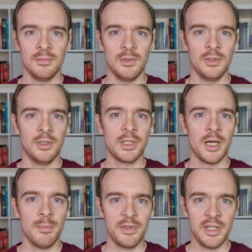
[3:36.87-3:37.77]
Look
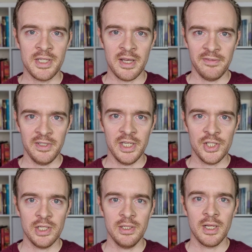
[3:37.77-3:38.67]
up the
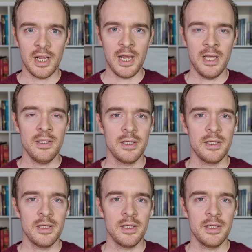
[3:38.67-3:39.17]
definition and